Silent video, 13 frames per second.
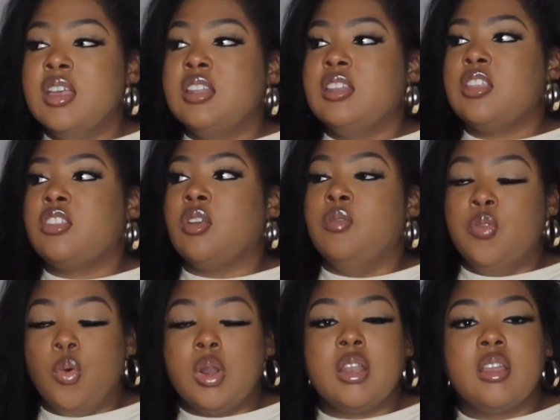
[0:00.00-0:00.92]
That's
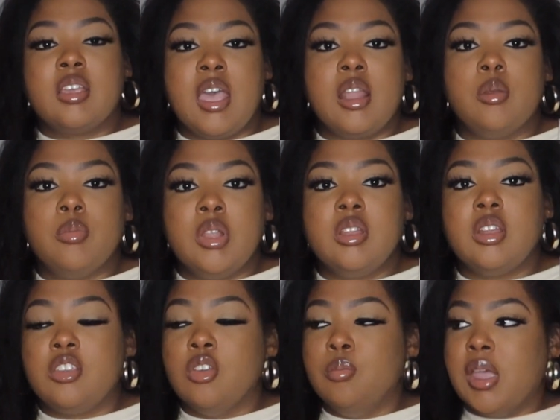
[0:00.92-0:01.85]
avoiding
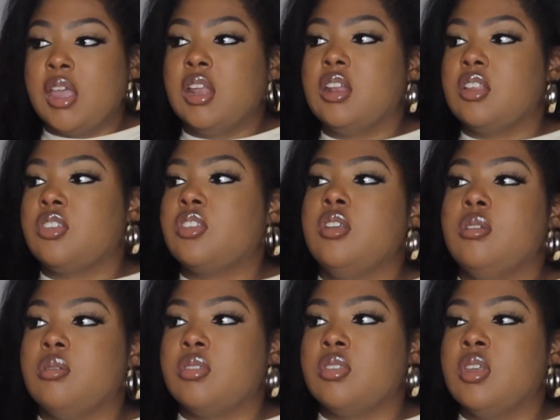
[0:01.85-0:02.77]
accountability. You're making an
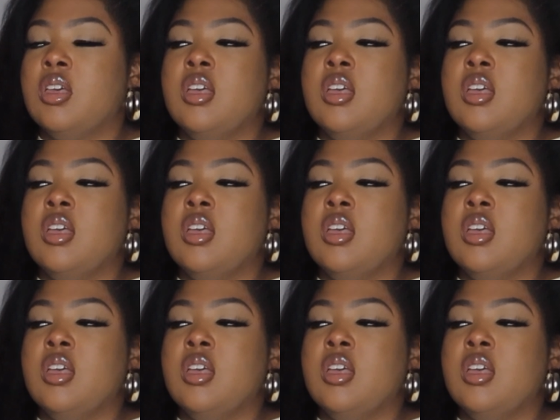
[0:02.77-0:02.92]
excuse.